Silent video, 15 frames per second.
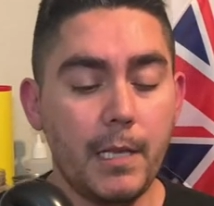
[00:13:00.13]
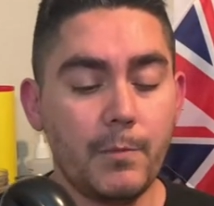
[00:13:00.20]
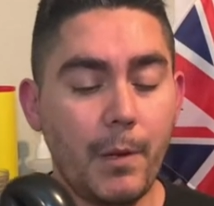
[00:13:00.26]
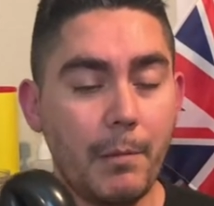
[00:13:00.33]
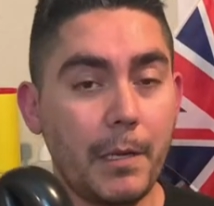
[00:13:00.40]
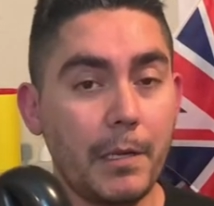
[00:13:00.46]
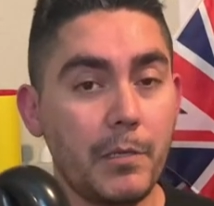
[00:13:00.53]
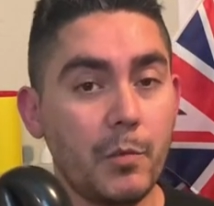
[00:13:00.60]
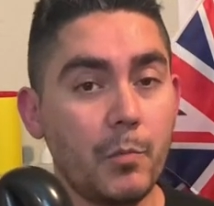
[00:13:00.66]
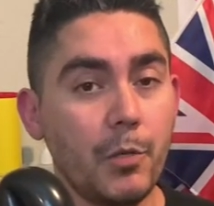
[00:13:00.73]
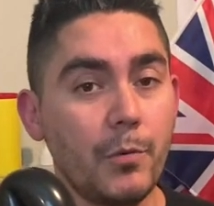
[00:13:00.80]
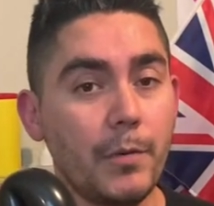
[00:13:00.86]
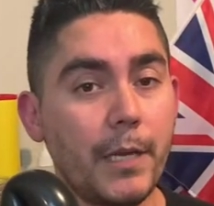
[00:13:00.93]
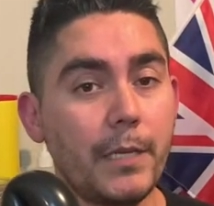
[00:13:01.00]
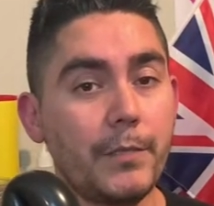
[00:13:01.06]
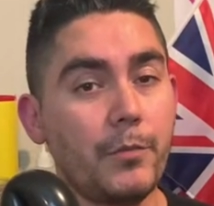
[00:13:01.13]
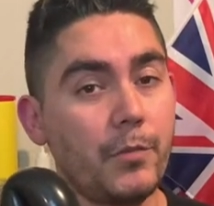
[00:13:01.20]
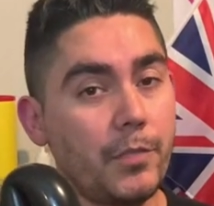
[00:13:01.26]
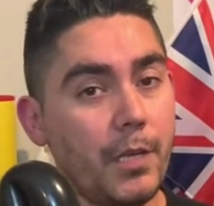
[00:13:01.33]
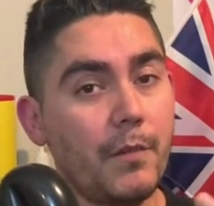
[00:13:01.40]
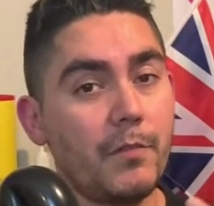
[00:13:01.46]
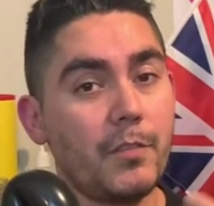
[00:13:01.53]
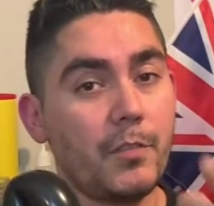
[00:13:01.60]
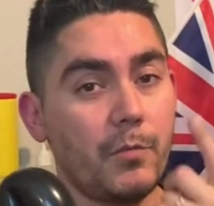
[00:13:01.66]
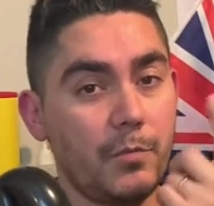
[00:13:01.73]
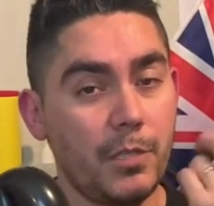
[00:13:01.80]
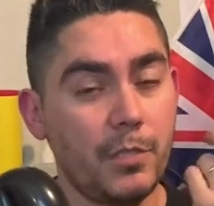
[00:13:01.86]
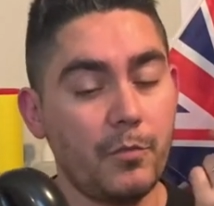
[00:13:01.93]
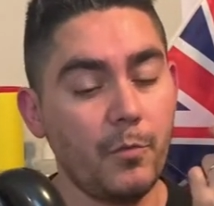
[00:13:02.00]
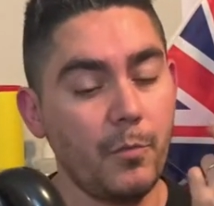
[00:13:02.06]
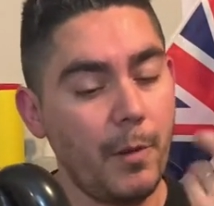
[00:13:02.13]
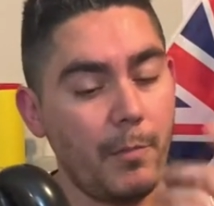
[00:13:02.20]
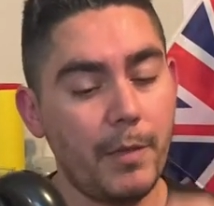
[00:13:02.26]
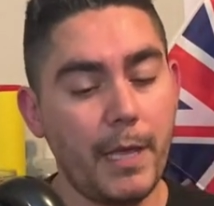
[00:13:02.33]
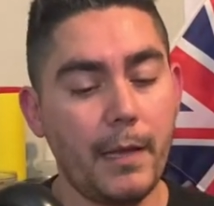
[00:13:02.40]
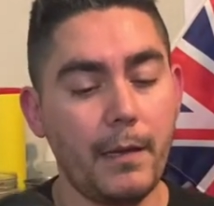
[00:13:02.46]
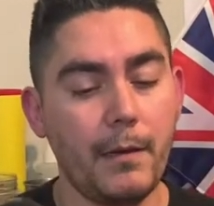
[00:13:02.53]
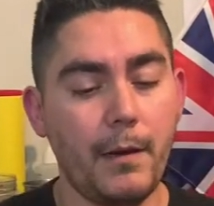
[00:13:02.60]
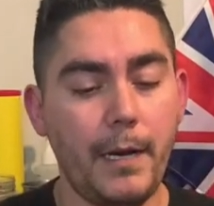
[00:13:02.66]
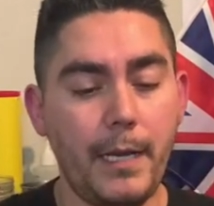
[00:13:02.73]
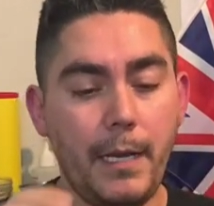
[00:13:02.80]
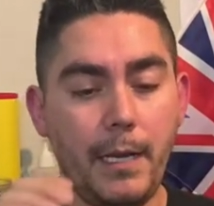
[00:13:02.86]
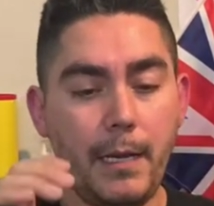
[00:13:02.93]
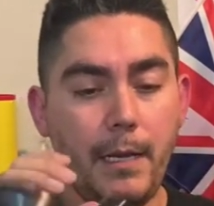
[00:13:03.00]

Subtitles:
Probably because your balloon got too soft. So just remember that. Alrighty,